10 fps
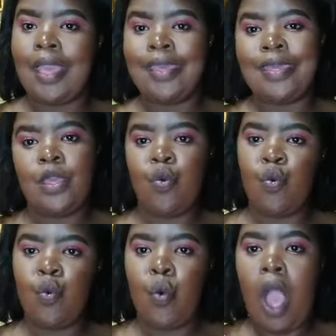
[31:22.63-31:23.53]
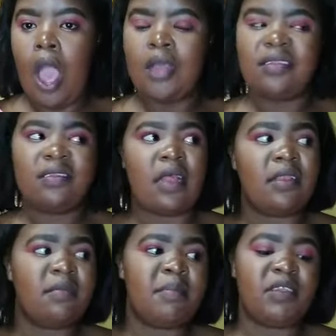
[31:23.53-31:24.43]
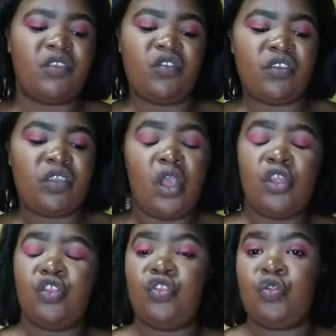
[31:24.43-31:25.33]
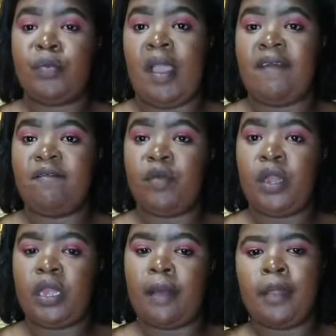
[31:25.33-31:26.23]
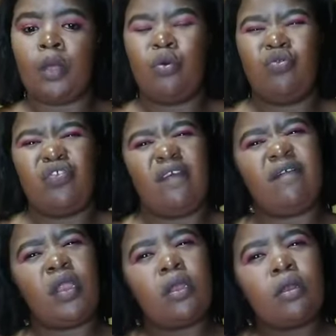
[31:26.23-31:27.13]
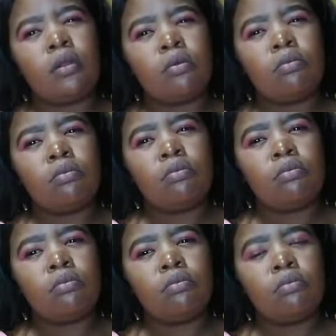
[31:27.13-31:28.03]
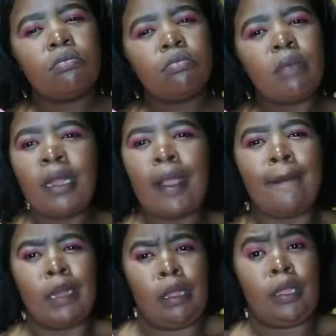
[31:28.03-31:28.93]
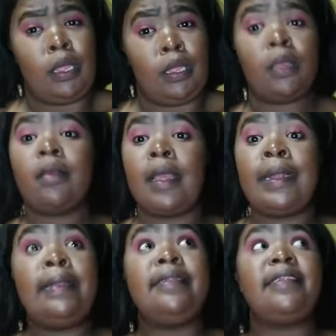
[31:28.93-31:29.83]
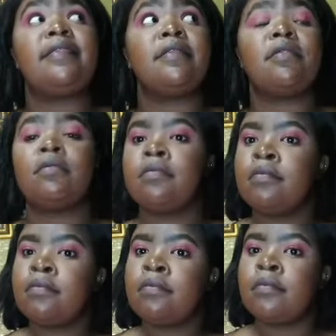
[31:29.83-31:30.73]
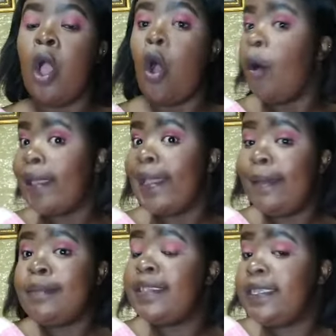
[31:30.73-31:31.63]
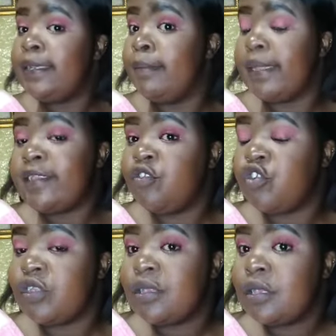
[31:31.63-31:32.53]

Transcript: you sent messages to my friend." I'm like, "Who's your friend?" But come like at least. Okay, let me see the messages.